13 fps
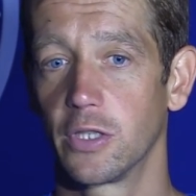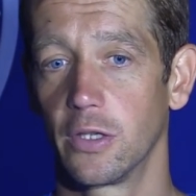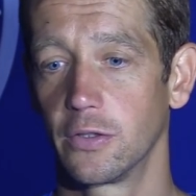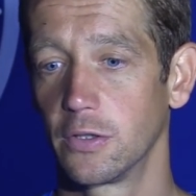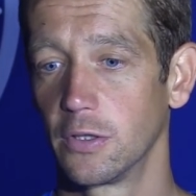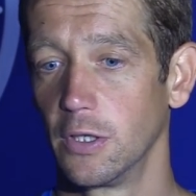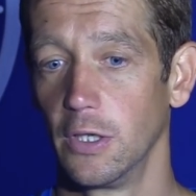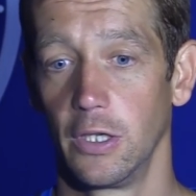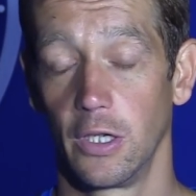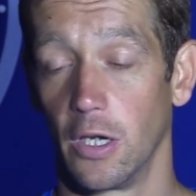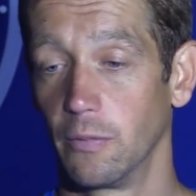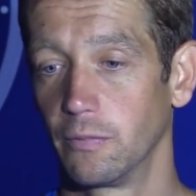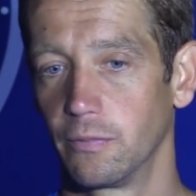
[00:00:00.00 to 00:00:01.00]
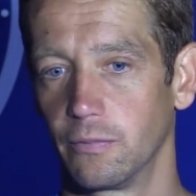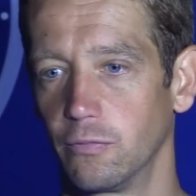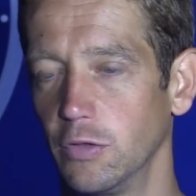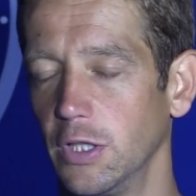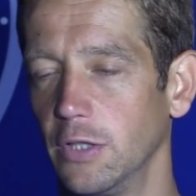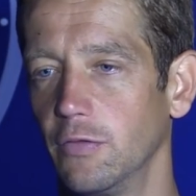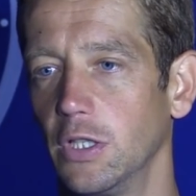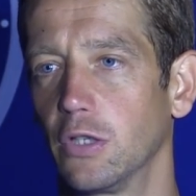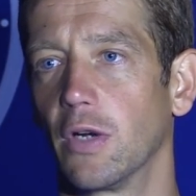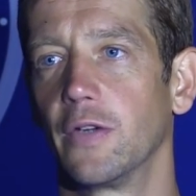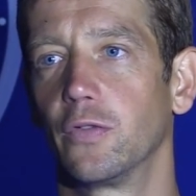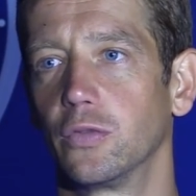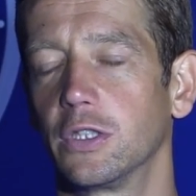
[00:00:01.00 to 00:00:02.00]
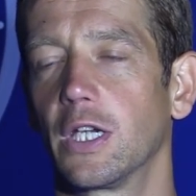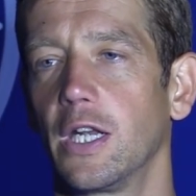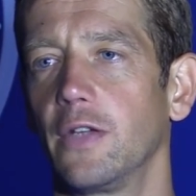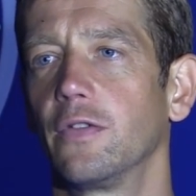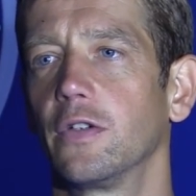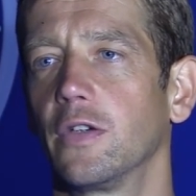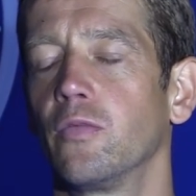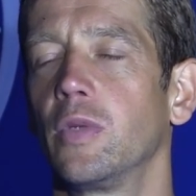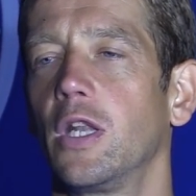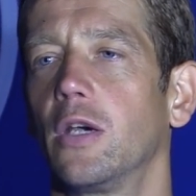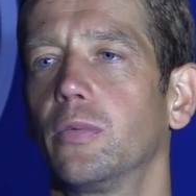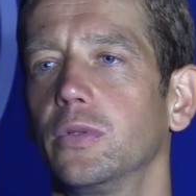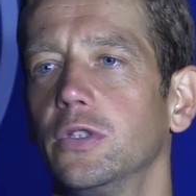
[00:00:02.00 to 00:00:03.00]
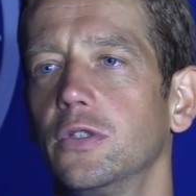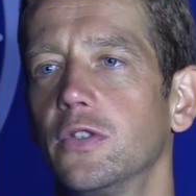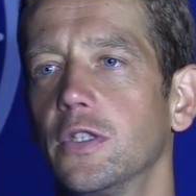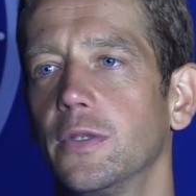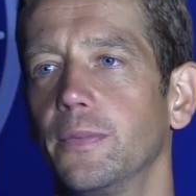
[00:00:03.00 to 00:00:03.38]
So it's, you know, I'm really, really grateful to Kenny for giving me that opportunity.